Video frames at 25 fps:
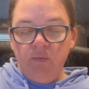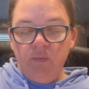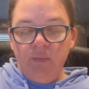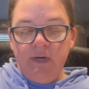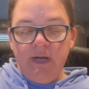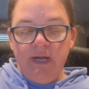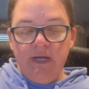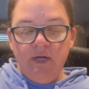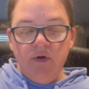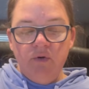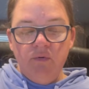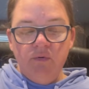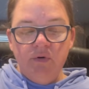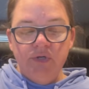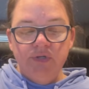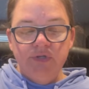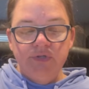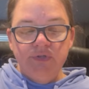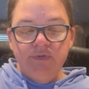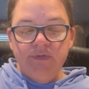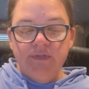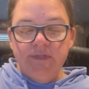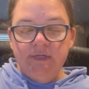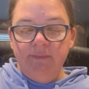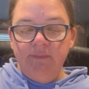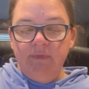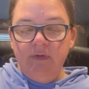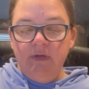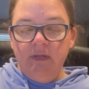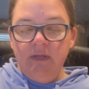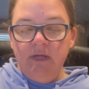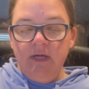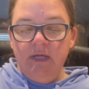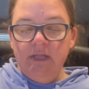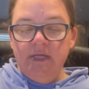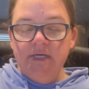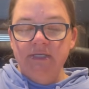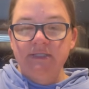when I go to do something
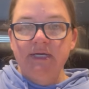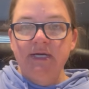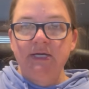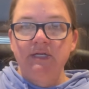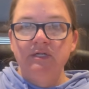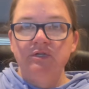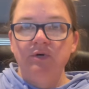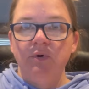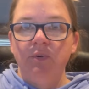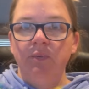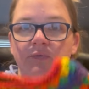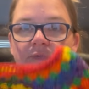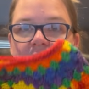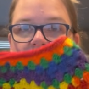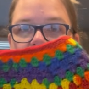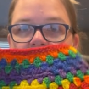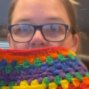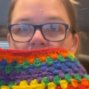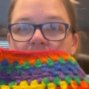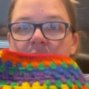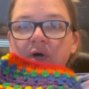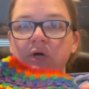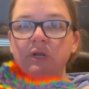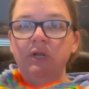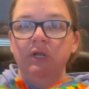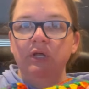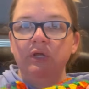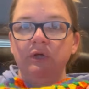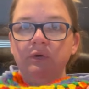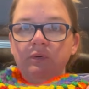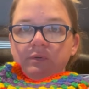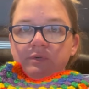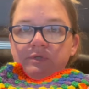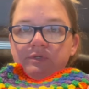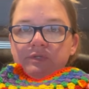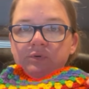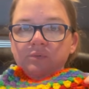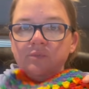like this, I don't think I'm going to
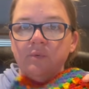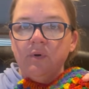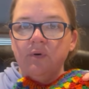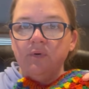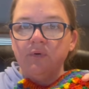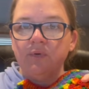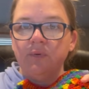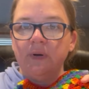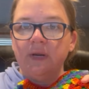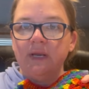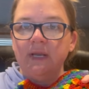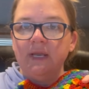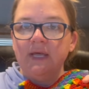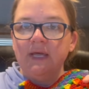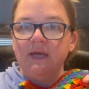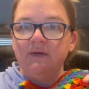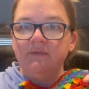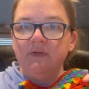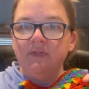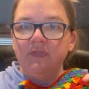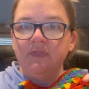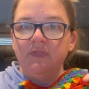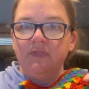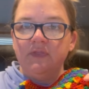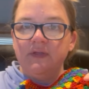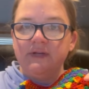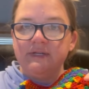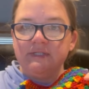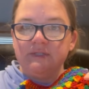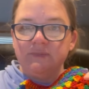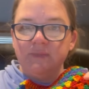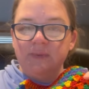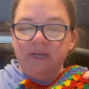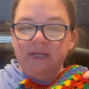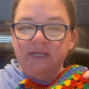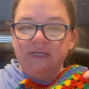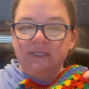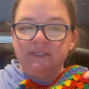use the rotary to give it this
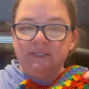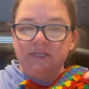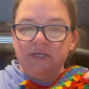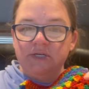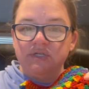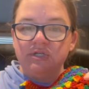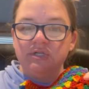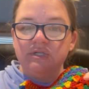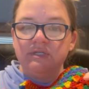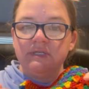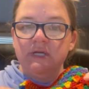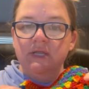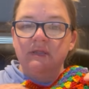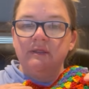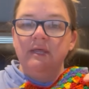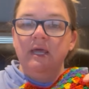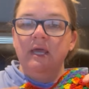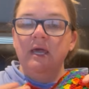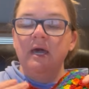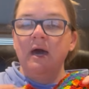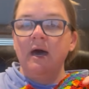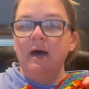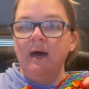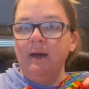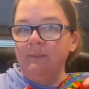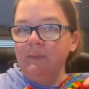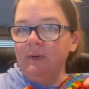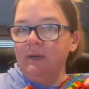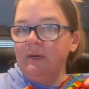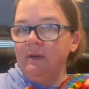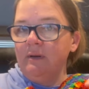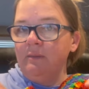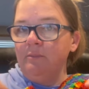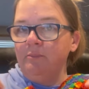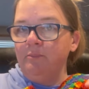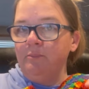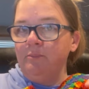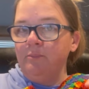many stitches. I think I'm going
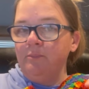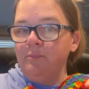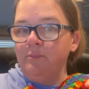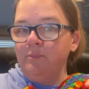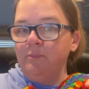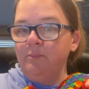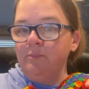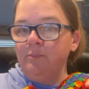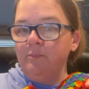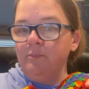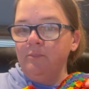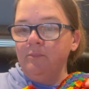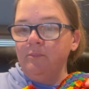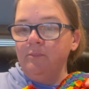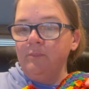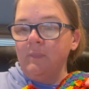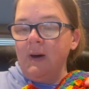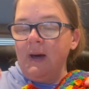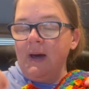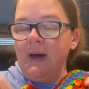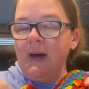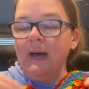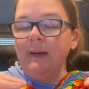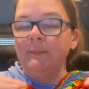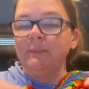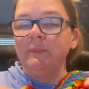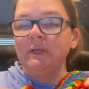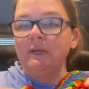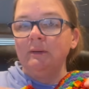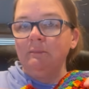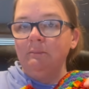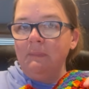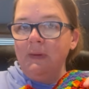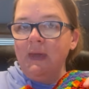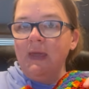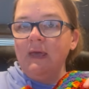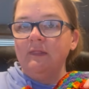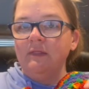to
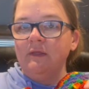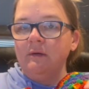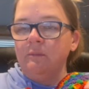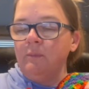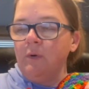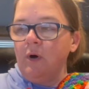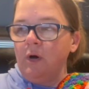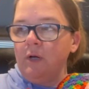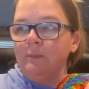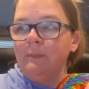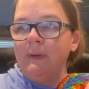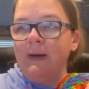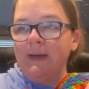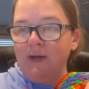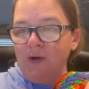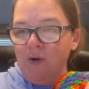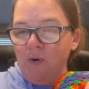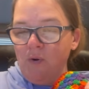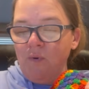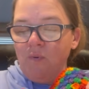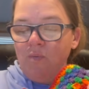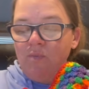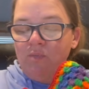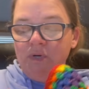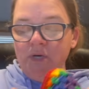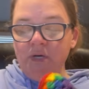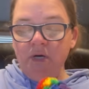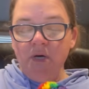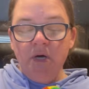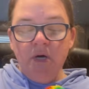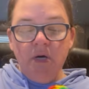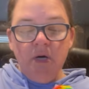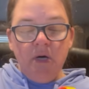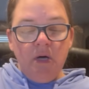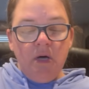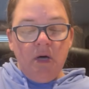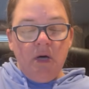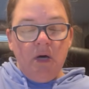make them on my own
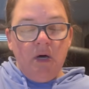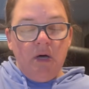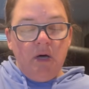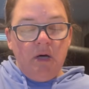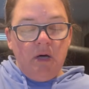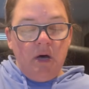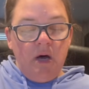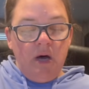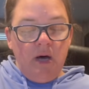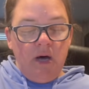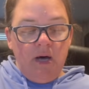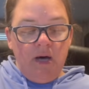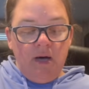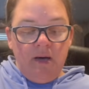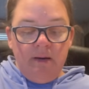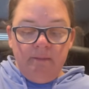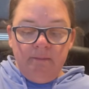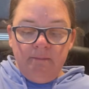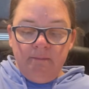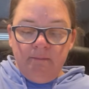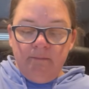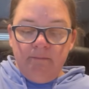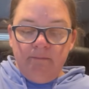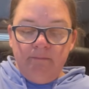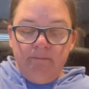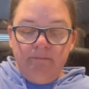and